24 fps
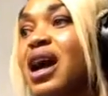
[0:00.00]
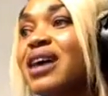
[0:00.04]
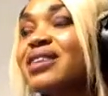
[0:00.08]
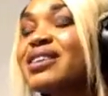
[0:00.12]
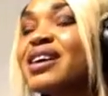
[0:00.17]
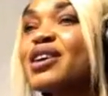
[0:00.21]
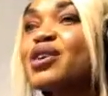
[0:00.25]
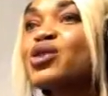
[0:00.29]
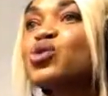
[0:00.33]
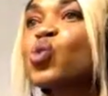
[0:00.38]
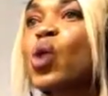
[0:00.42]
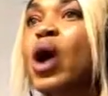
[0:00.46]

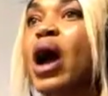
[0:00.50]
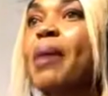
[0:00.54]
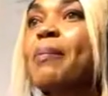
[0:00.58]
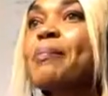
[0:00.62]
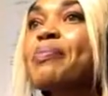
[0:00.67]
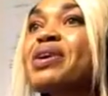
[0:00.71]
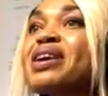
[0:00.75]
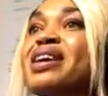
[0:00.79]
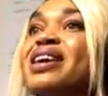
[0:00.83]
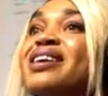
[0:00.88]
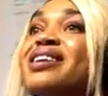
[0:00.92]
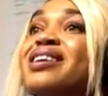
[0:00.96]
And that is why
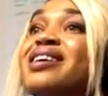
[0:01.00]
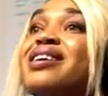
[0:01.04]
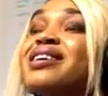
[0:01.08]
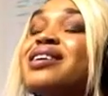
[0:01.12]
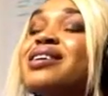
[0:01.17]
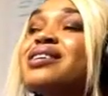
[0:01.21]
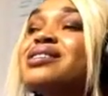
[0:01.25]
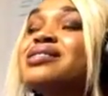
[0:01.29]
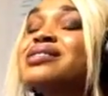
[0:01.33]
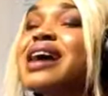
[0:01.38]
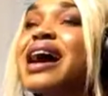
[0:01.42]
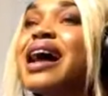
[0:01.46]
I'm bringing the
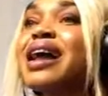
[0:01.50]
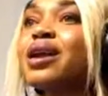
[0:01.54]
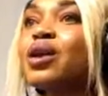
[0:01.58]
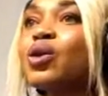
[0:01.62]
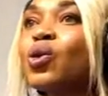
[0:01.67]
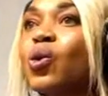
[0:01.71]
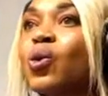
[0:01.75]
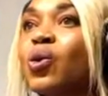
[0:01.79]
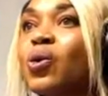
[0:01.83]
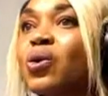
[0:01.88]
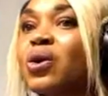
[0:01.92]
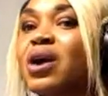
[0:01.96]
kids
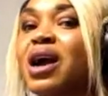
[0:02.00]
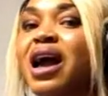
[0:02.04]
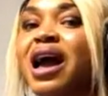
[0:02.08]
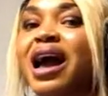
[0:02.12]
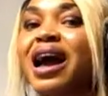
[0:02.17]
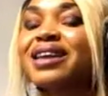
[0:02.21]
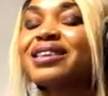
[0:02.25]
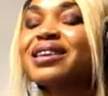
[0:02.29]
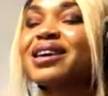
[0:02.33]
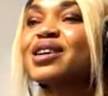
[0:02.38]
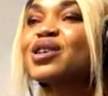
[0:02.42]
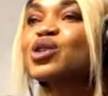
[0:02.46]
along.
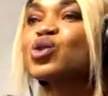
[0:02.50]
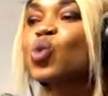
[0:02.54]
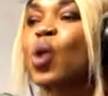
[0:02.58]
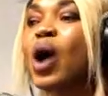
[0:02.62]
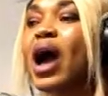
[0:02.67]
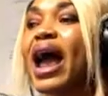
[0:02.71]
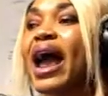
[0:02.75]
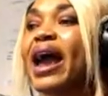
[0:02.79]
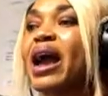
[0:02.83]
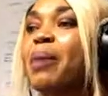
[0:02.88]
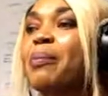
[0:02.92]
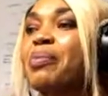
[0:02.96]
And that is
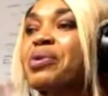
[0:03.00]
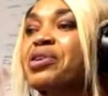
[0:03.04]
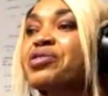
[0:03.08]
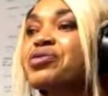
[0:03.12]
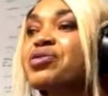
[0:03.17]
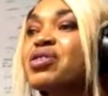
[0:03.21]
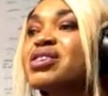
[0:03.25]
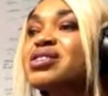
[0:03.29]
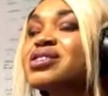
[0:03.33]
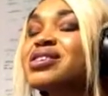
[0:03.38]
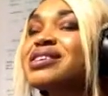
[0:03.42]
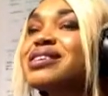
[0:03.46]
why I am
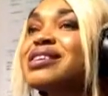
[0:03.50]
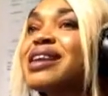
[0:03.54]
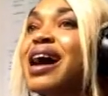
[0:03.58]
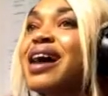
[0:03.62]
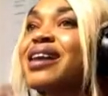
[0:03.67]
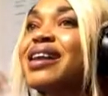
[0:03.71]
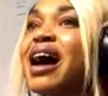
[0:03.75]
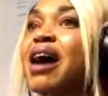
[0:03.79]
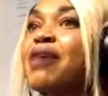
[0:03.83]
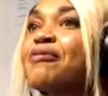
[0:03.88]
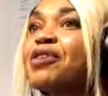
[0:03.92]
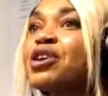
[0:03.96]
creating
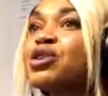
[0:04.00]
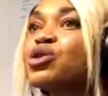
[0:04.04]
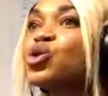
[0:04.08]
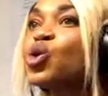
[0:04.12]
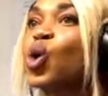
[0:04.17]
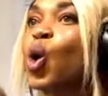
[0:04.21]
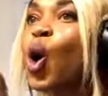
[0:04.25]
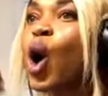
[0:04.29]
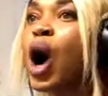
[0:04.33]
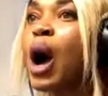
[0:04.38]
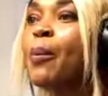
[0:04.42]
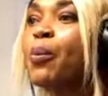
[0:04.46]
an
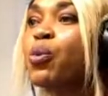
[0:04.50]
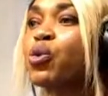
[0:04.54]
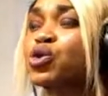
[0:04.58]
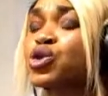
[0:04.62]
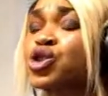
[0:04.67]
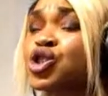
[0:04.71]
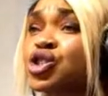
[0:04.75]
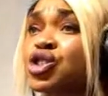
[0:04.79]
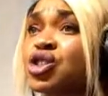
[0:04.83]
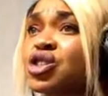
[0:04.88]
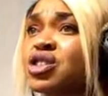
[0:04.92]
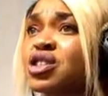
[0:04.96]
avenue or
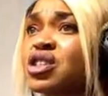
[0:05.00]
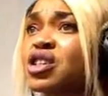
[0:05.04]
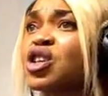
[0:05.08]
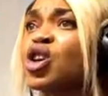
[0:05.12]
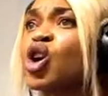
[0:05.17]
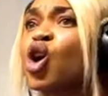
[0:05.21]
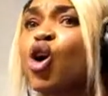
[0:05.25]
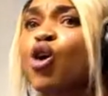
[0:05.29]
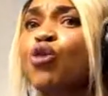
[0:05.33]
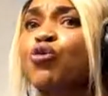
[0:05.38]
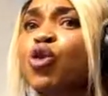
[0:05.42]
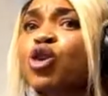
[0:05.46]

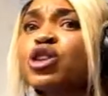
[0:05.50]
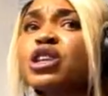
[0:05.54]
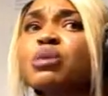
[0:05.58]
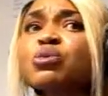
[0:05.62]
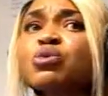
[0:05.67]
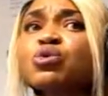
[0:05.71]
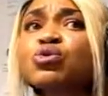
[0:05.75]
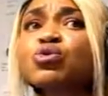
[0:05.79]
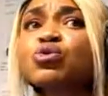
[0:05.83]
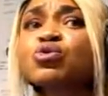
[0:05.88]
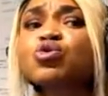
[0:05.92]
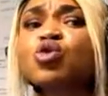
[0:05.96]
opportunity for
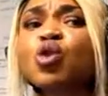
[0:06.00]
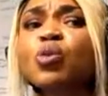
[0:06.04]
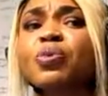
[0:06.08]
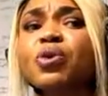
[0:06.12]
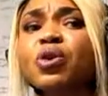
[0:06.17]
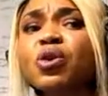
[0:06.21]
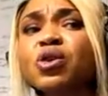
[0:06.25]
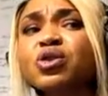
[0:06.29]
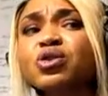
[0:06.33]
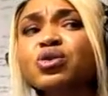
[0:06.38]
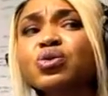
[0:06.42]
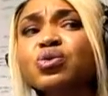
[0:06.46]
them to grow,
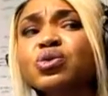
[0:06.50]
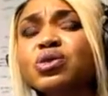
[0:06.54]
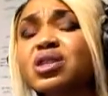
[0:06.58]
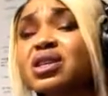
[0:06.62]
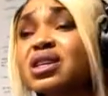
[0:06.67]
because you